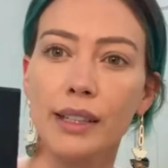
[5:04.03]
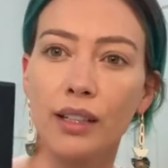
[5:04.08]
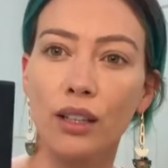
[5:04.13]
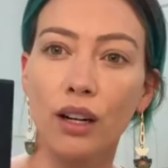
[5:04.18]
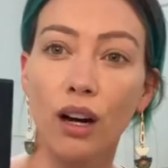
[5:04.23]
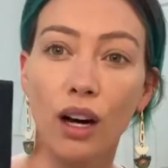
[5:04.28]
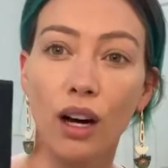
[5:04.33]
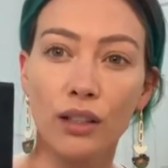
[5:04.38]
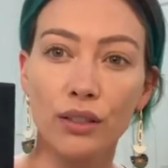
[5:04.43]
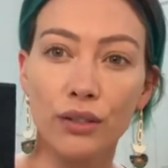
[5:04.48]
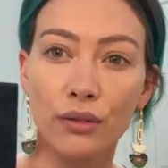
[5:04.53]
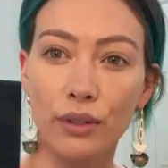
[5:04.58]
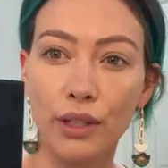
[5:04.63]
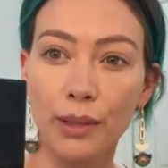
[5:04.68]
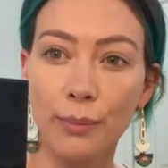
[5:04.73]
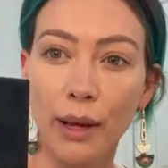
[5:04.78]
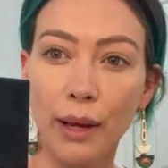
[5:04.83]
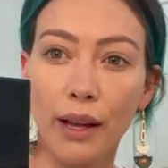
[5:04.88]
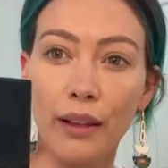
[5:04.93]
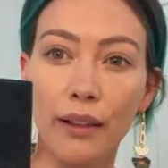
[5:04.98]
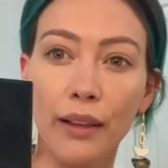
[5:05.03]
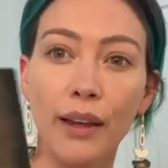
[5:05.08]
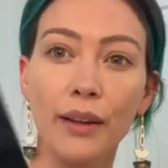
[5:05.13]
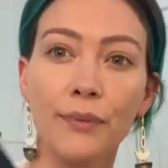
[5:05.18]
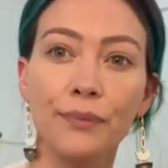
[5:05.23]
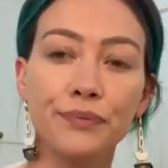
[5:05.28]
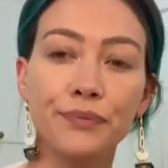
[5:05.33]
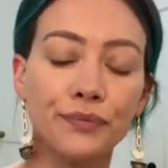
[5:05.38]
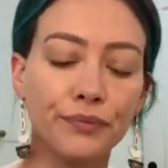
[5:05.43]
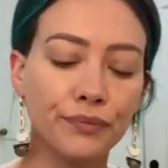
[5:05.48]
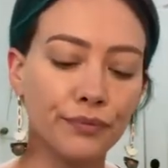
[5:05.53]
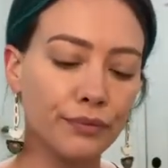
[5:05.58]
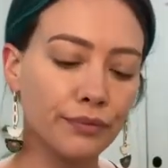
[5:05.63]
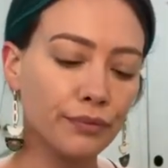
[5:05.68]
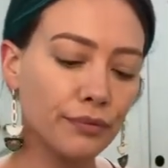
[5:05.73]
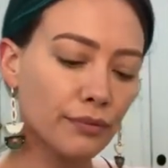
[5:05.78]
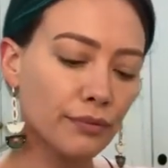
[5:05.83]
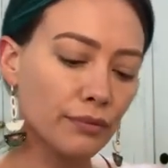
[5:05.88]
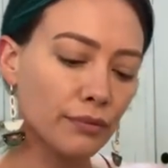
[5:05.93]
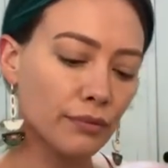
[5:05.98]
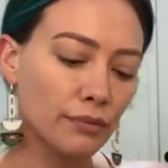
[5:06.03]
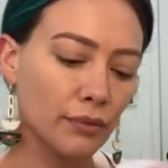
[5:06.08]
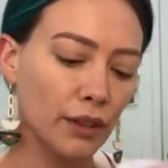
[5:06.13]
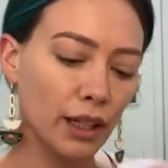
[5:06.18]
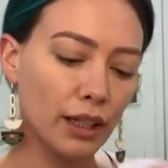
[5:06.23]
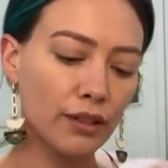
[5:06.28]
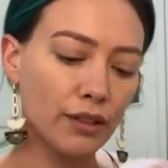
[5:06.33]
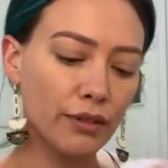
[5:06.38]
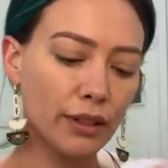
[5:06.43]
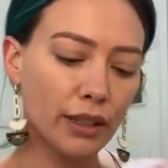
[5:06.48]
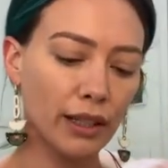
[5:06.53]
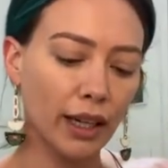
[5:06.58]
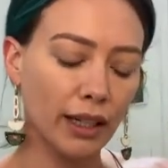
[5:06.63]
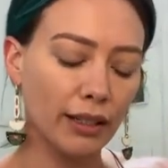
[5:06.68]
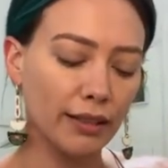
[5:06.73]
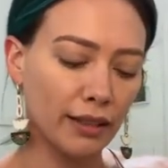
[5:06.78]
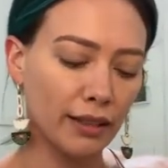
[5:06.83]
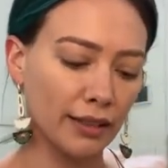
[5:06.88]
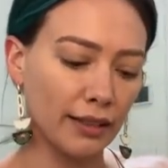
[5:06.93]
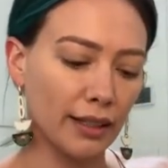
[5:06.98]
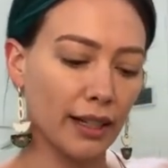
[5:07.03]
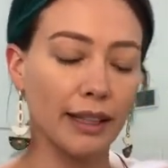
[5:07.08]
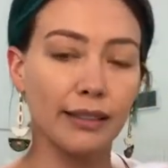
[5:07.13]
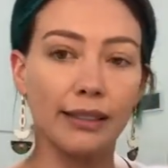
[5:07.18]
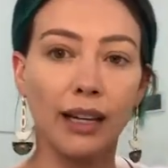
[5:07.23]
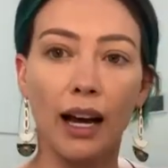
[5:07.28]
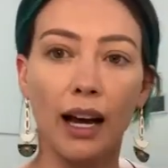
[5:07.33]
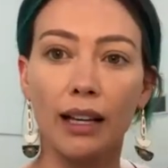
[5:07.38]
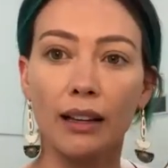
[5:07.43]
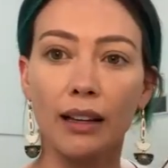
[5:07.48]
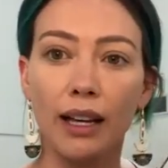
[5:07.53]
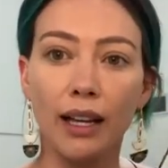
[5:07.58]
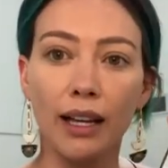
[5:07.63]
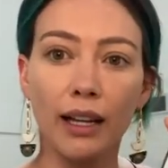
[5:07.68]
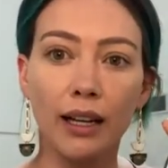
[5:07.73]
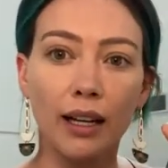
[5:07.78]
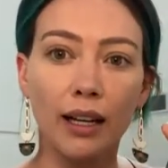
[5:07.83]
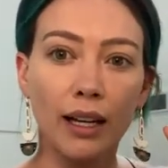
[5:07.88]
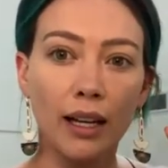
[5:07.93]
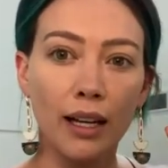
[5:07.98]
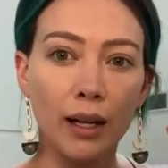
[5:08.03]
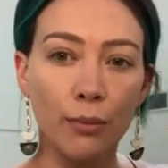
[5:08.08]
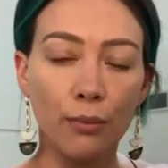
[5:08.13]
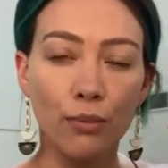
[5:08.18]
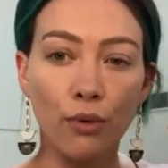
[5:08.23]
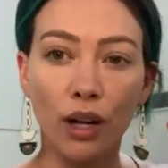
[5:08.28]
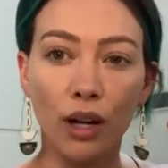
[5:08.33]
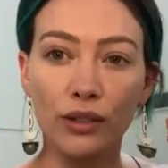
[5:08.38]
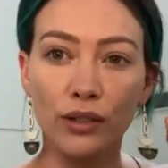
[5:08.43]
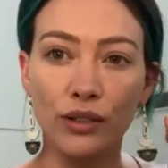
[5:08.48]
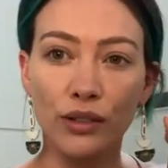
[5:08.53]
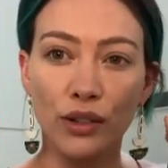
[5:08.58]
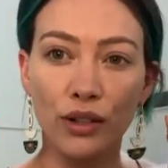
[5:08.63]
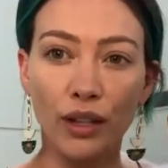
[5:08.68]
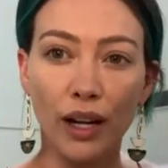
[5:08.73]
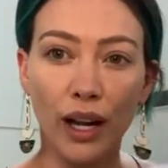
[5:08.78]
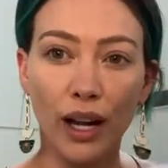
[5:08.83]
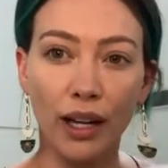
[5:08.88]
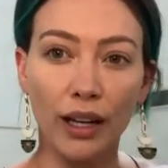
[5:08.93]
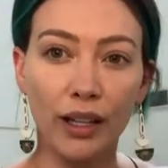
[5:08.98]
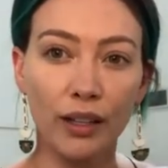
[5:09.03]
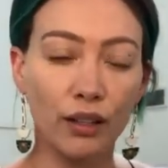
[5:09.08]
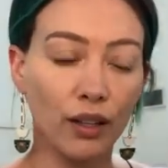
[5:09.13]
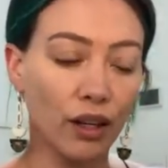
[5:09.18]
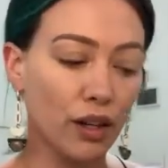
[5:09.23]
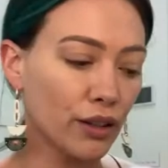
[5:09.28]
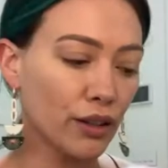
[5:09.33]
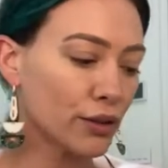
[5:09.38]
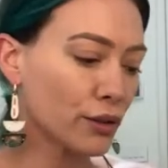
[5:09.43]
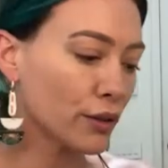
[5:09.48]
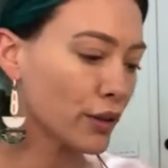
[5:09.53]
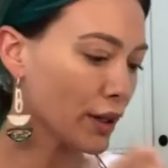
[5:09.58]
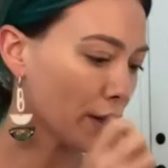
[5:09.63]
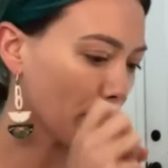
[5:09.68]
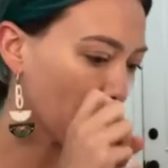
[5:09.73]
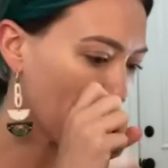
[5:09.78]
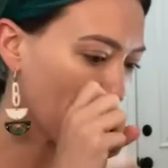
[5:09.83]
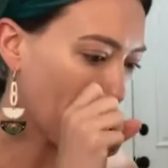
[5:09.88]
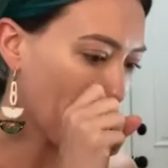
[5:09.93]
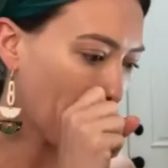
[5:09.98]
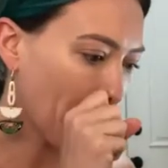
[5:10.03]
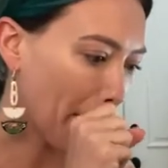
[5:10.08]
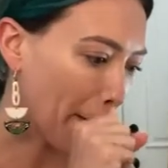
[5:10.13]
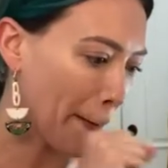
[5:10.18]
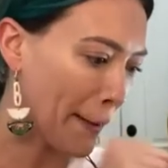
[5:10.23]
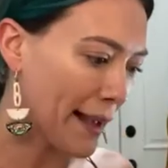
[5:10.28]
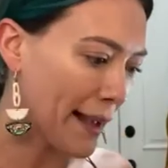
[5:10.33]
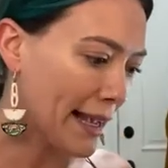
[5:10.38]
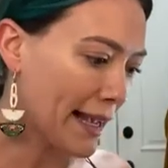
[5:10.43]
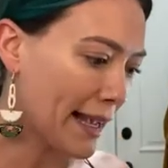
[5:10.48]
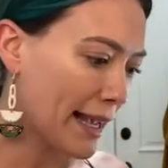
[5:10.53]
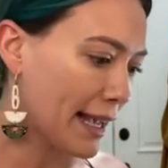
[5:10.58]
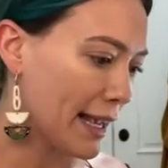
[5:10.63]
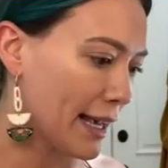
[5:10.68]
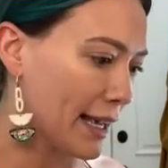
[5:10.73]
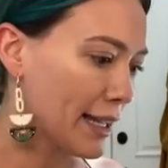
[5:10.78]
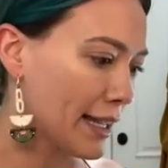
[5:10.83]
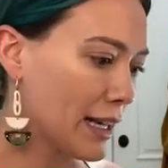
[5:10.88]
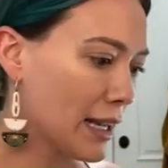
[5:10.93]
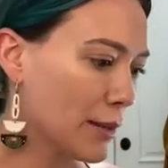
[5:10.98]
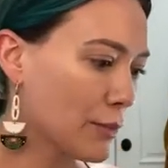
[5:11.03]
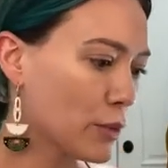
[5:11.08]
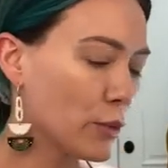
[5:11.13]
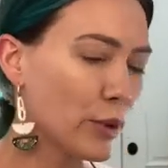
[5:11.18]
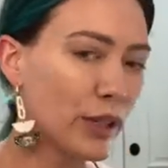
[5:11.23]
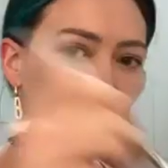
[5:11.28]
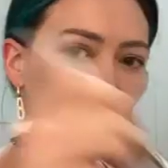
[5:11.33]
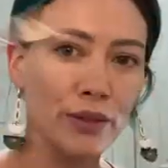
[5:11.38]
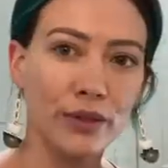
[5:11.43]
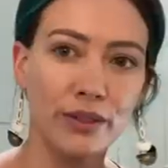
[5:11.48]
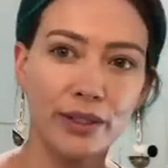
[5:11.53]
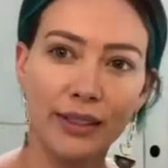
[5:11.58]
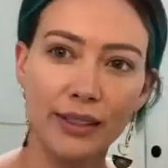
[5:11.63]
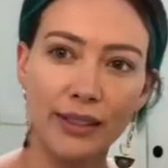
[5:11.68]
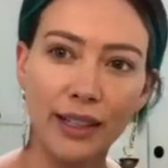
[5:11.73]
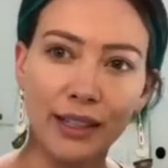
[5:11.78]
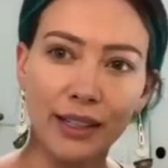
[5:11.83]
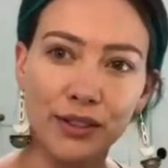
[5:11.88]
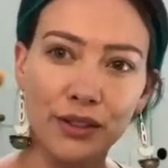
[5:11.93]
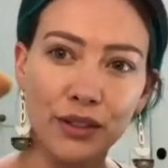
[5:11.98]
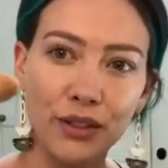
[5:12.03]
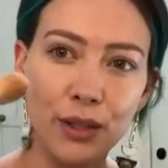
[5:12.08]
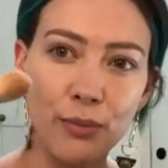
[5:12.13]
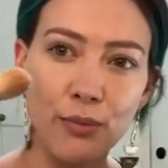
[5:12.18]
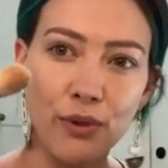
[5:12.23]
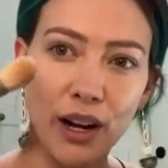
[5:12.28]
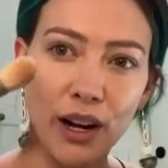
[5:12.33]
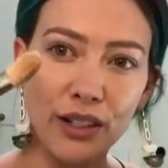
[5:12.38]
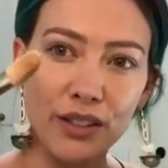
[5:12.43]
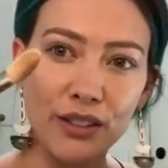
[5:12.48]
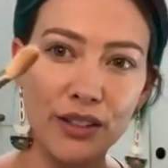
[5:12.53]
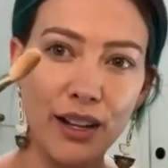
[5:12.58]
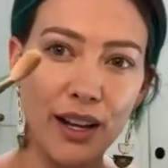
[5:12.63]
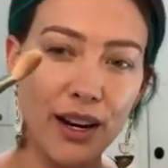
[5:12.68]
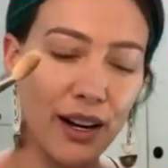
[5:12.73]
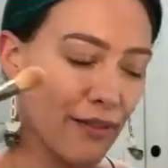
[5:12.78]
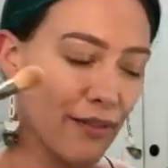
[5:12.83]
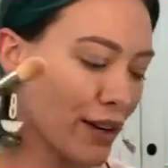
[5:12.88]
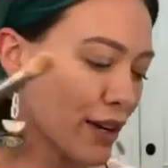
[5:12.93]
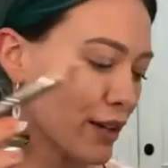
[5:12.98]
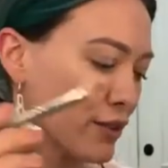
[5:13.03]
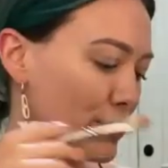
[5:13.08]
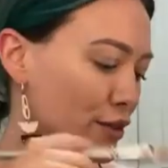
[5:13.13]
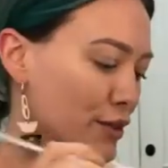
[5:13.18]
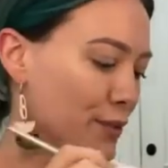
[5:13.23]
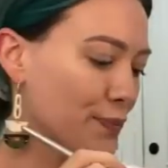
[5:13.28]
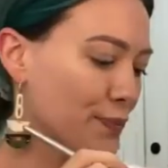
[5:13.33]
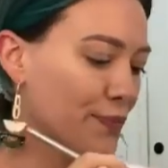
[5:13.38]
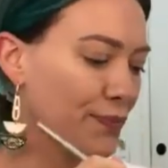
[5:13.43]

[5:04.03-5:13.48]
a contouring palette. It's really nice because it has highlight, bronzer, and contour. And I'm going to use this nice dirty brush that I found.